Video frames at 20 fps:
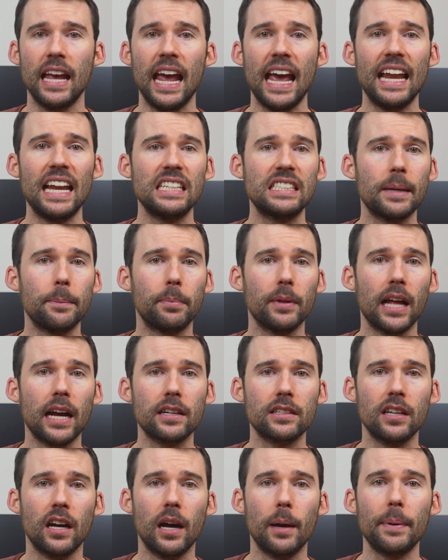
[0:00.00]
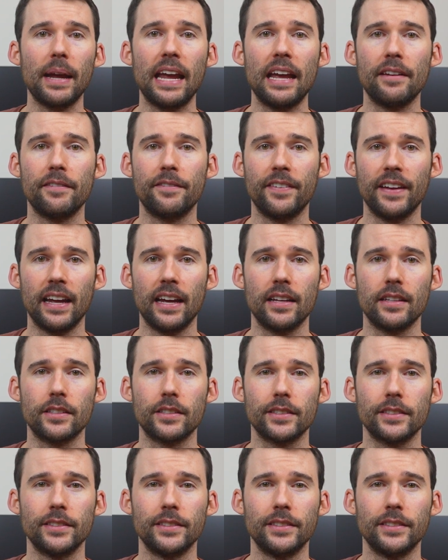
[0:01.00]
and has a black top and fans.